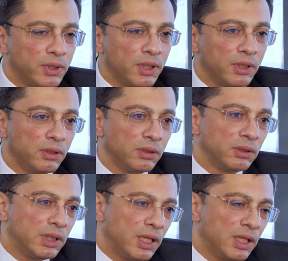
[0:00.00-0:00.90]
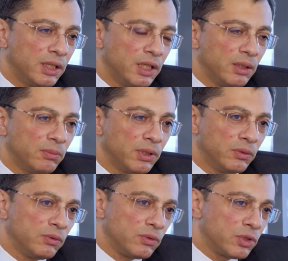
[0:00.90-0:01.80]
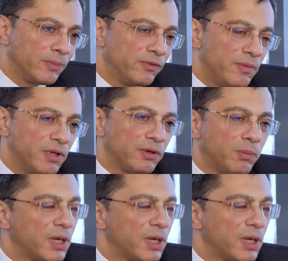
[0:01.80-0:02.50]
Now, based on your rich experience,